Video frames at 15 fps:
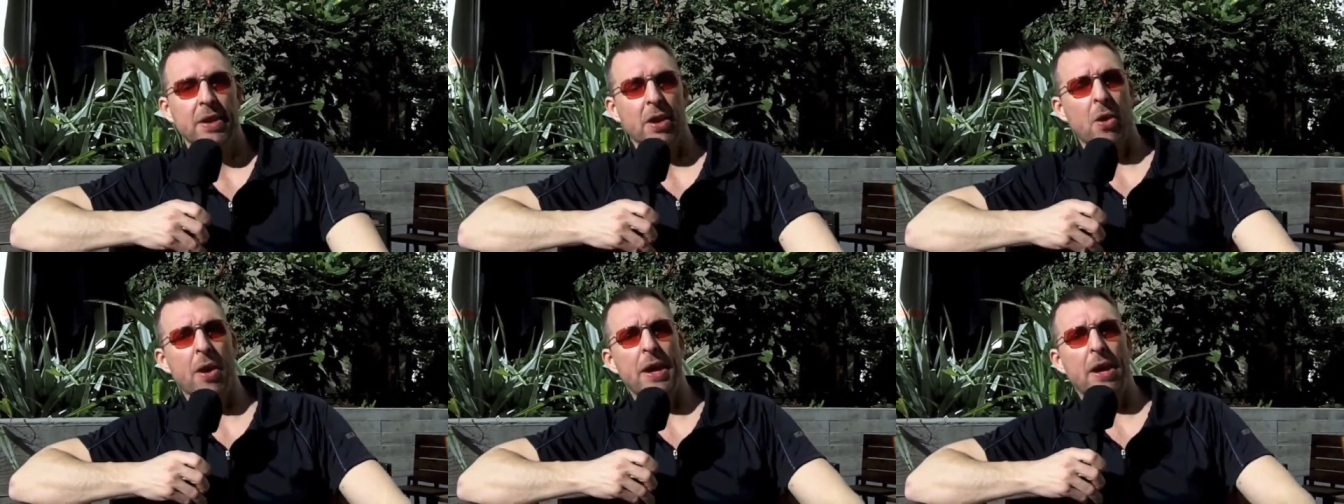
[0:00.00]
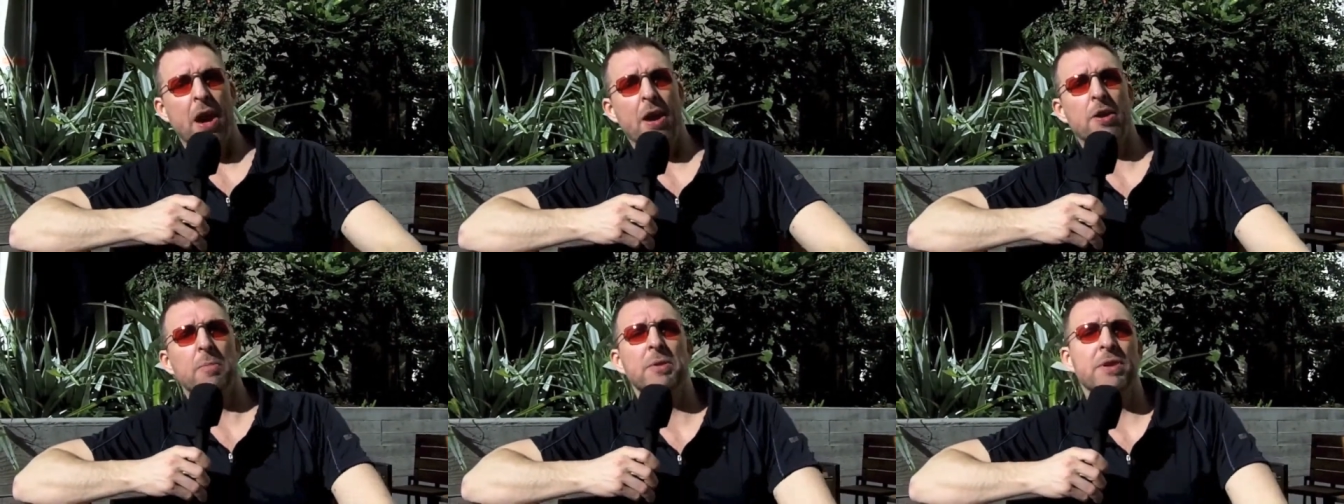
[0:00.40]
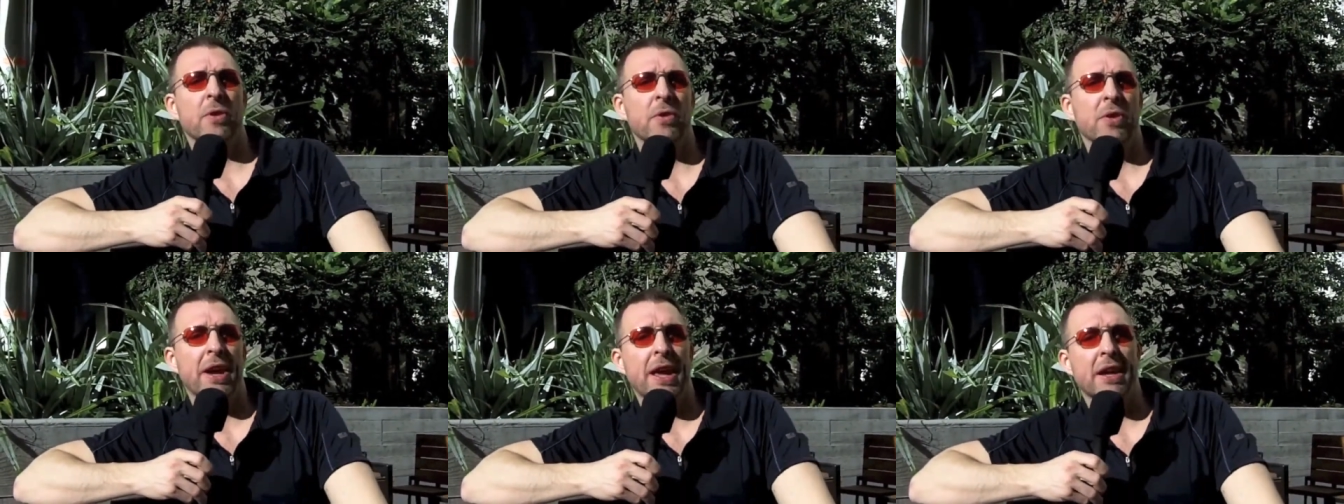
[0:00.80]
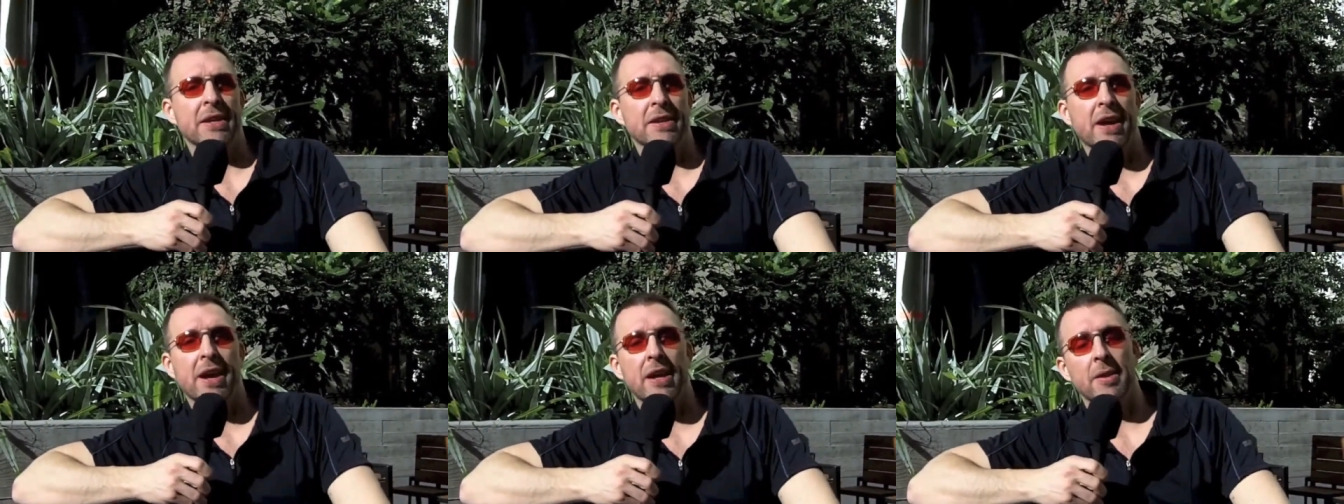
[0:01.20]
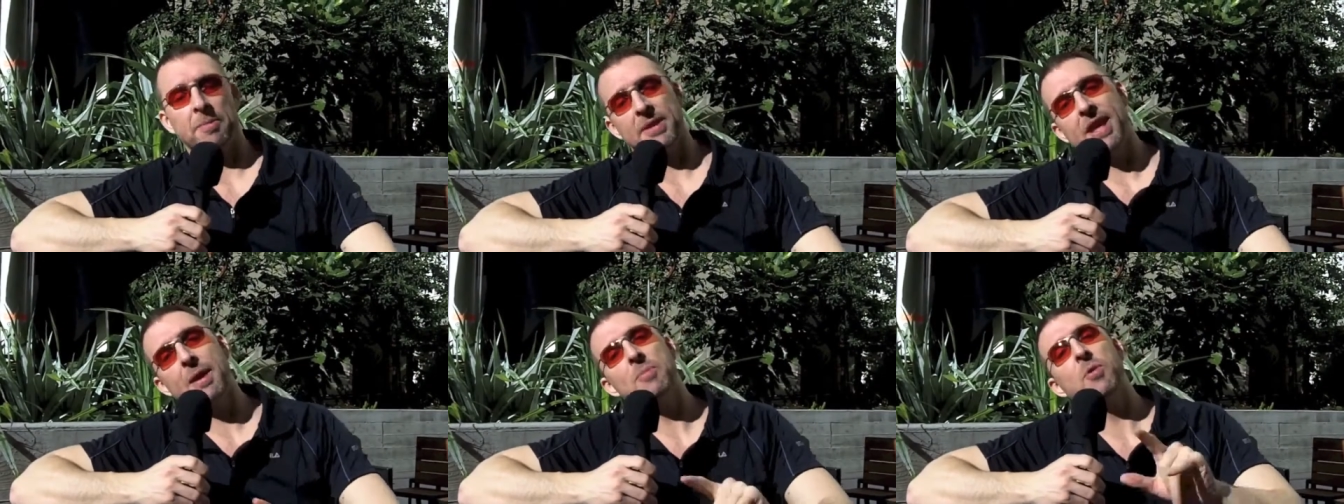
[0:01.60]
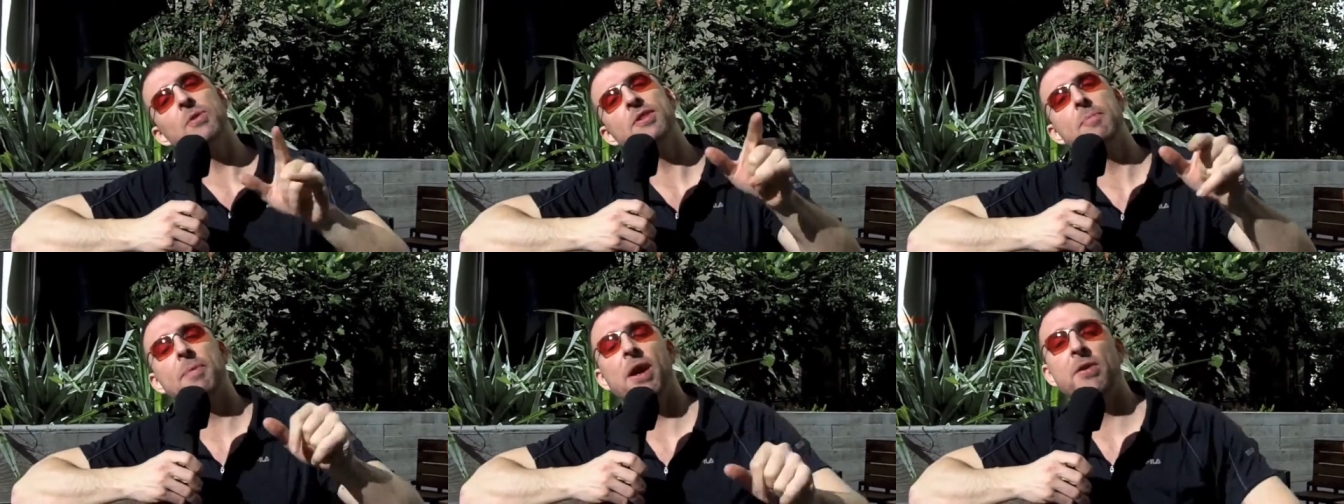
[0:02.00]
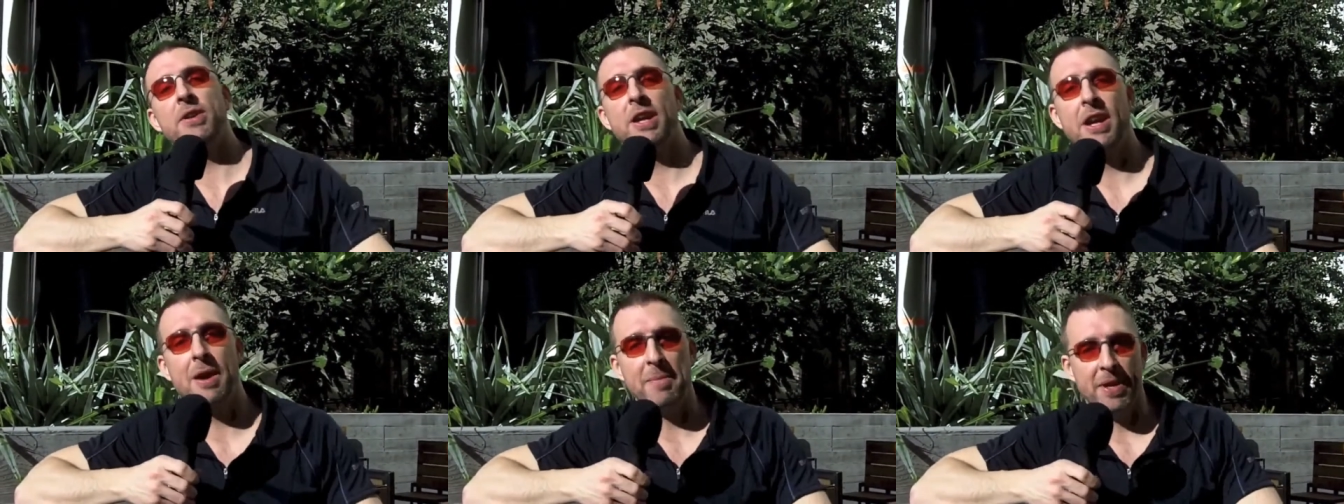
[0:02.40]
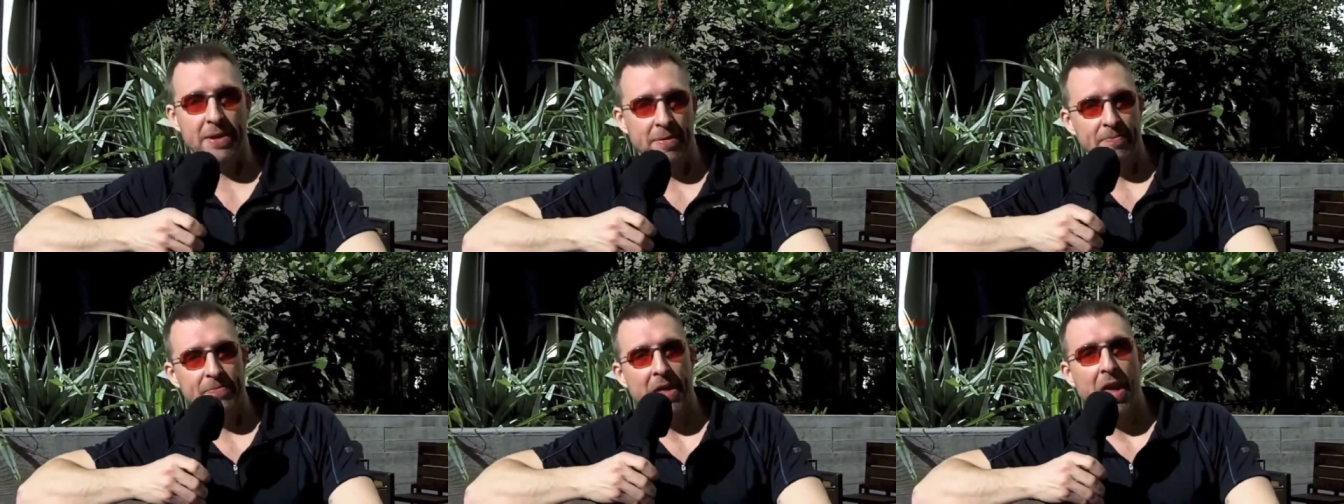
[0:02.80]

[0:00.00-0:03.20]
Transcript: Like, I eat 100% organic diet. I'm like, yeah, but was it biodynamic?